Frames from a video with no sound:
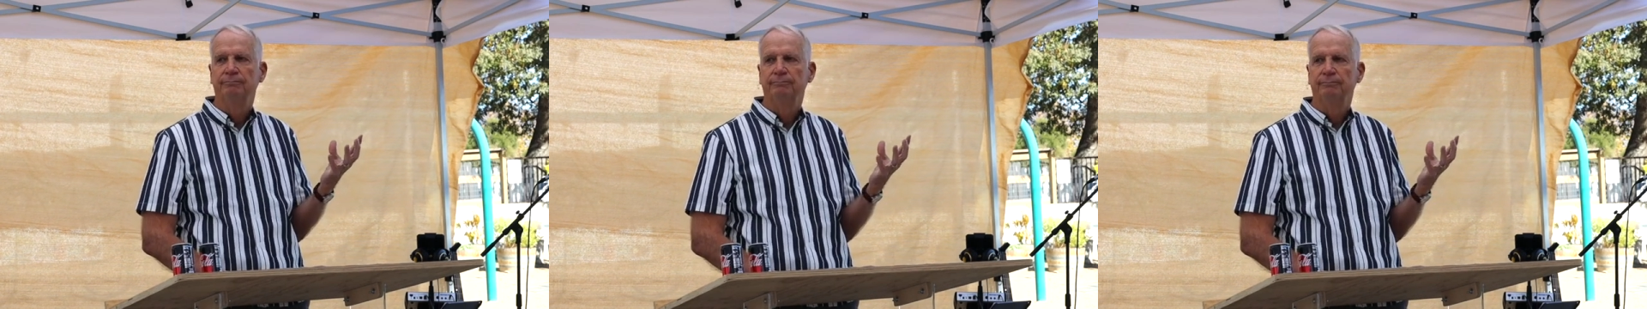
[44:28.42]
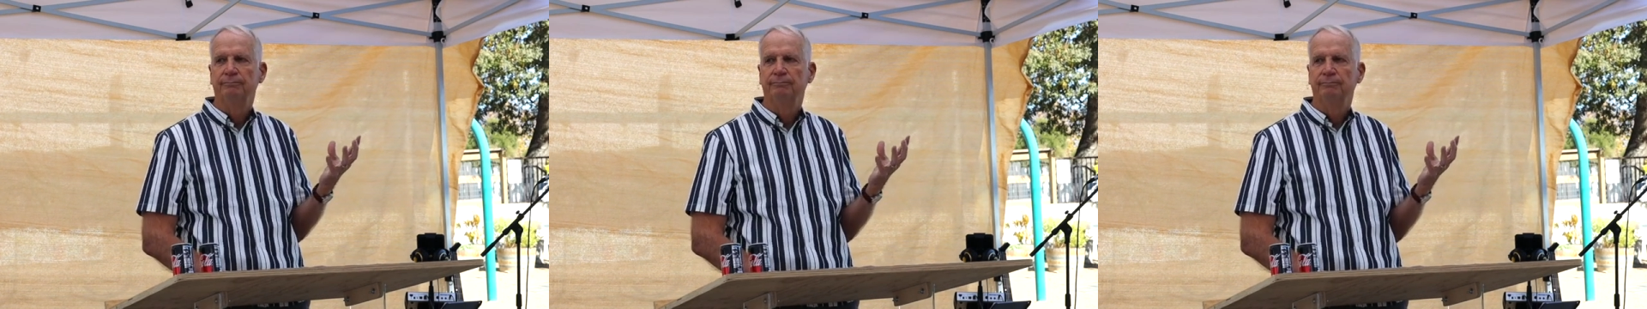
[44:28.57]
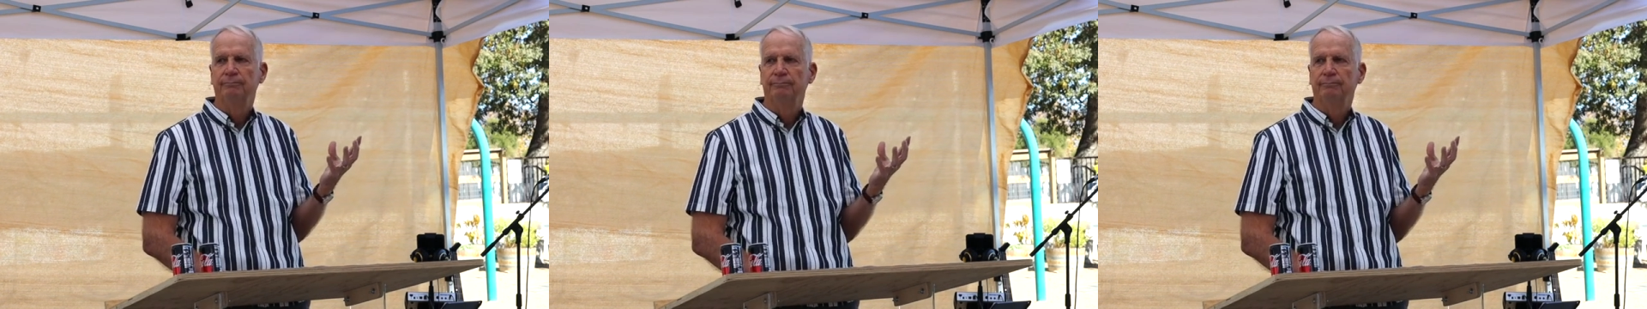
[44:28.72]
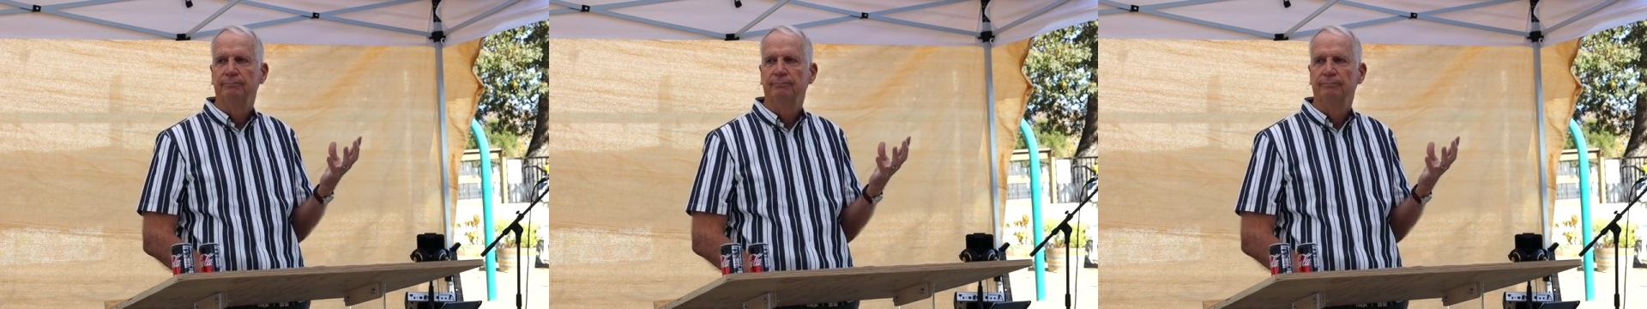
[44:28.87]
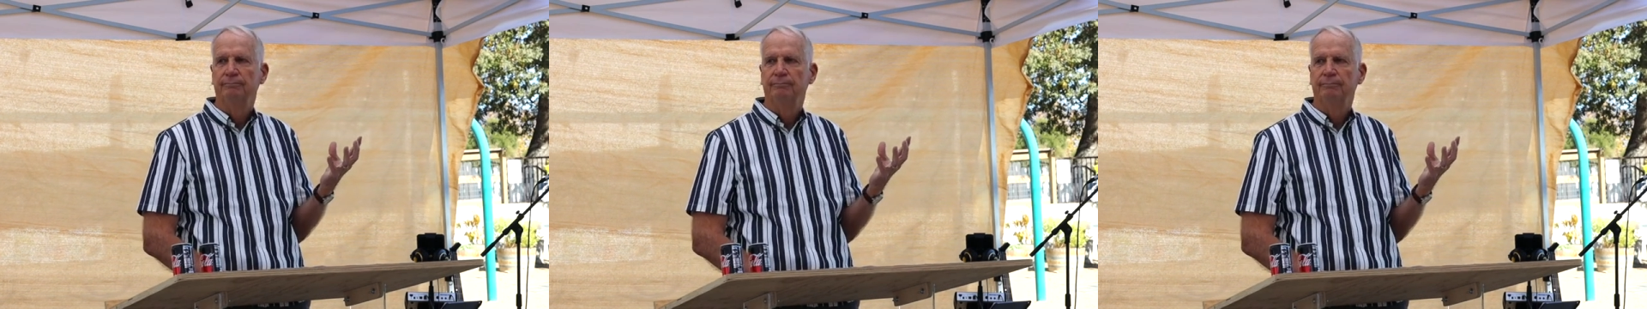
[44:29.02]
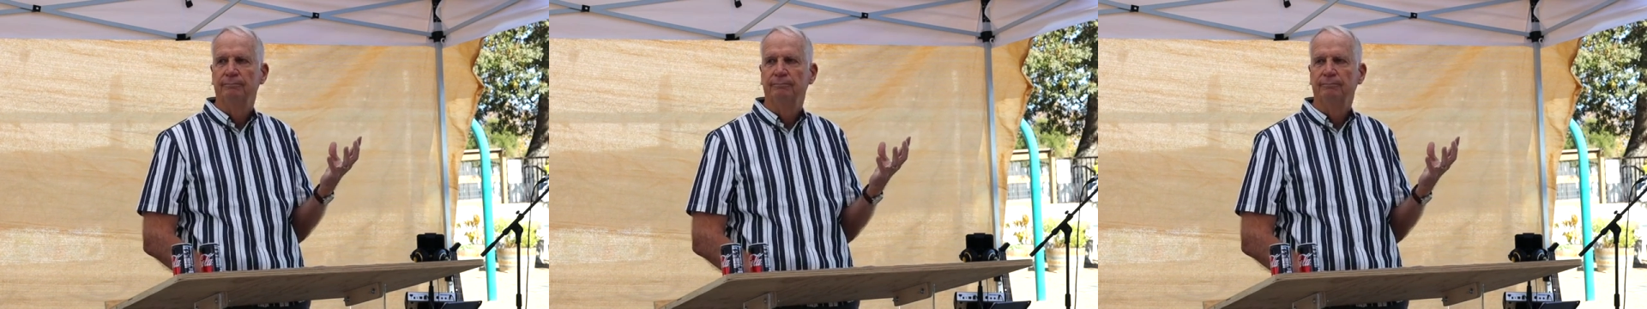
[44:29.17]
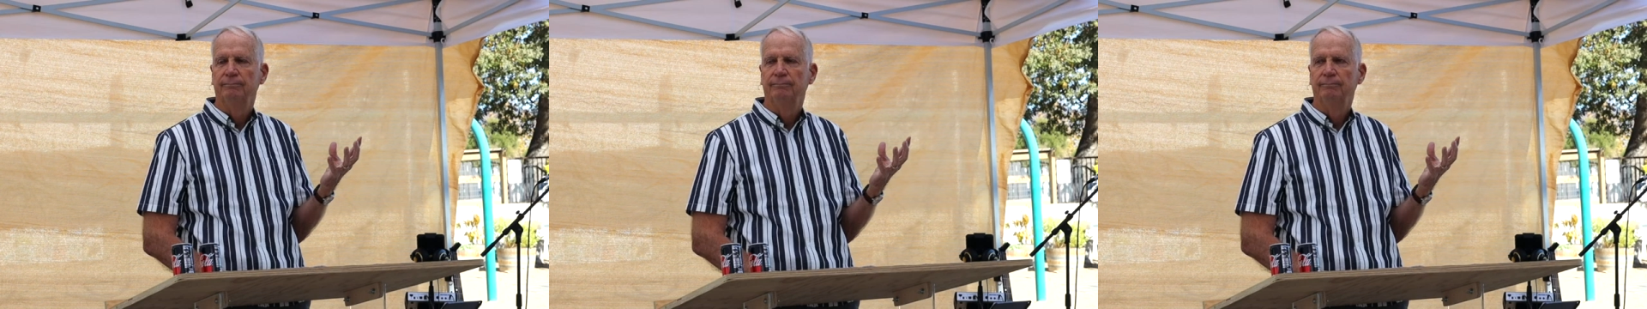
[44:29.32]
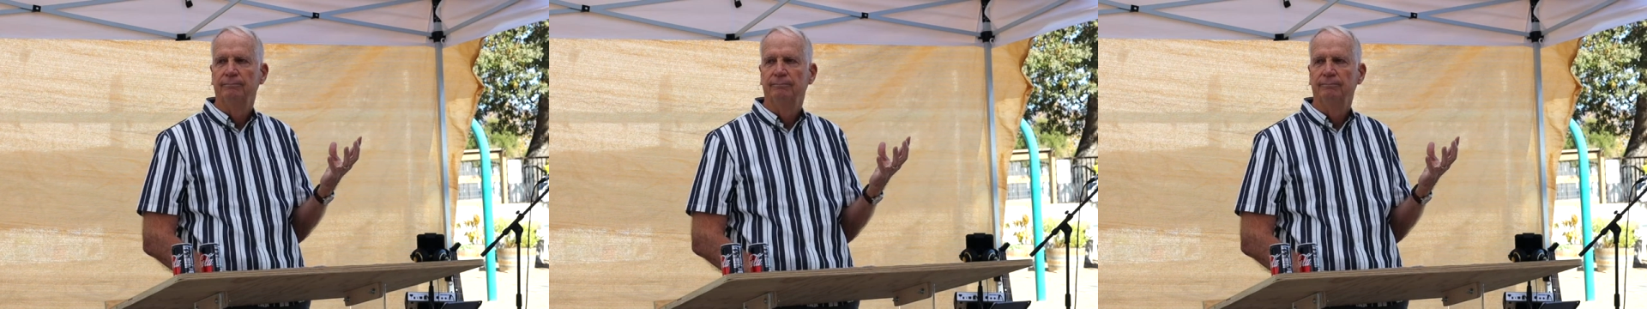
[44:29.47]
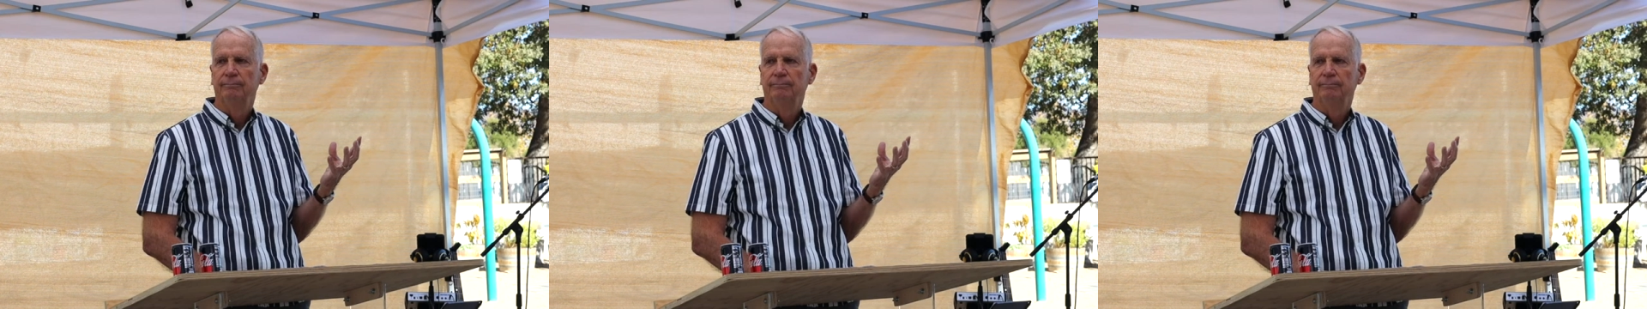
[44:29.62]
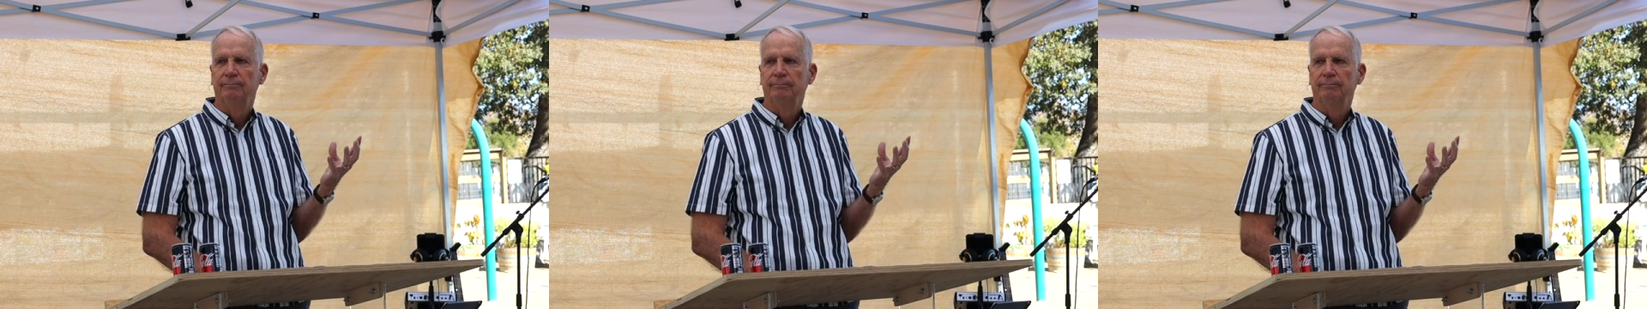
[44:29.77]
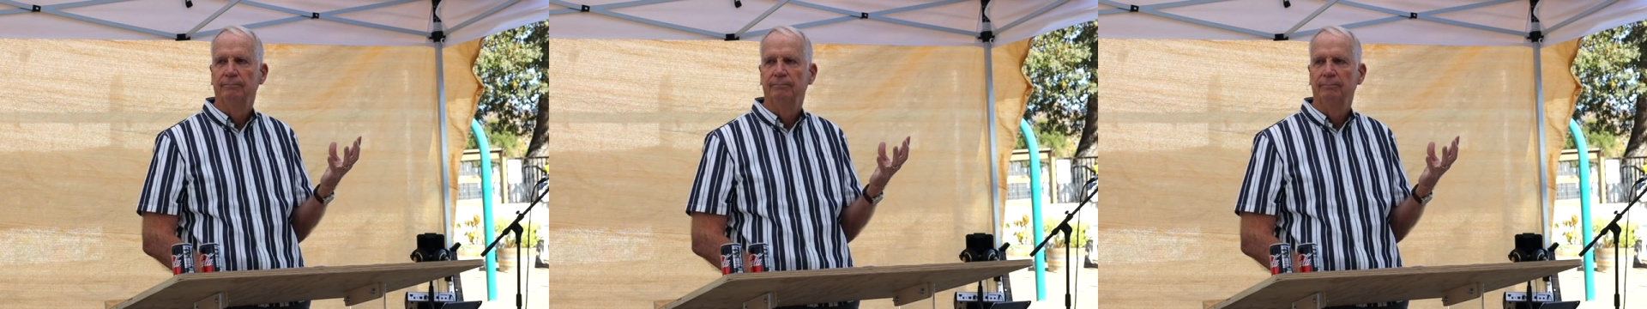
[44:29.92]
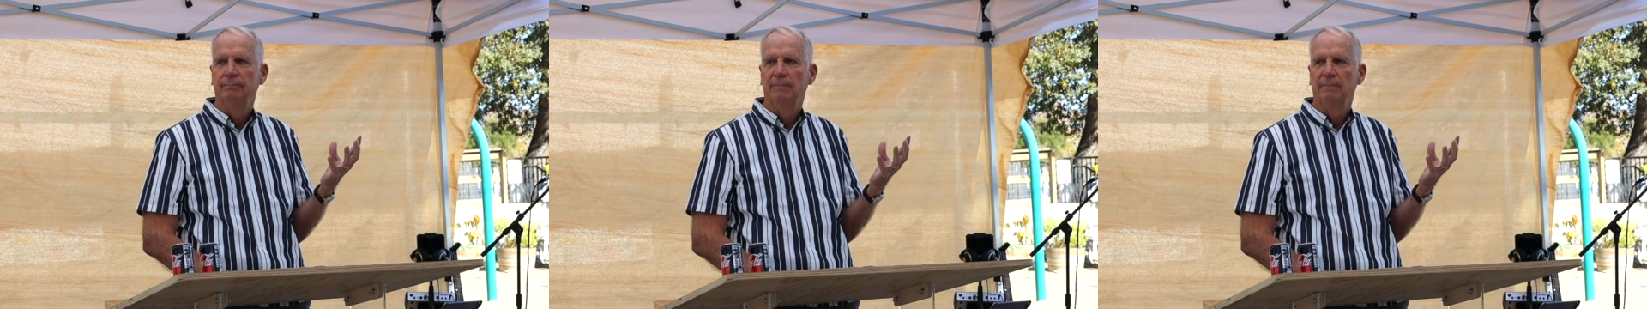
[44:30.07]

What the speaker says: [no speech]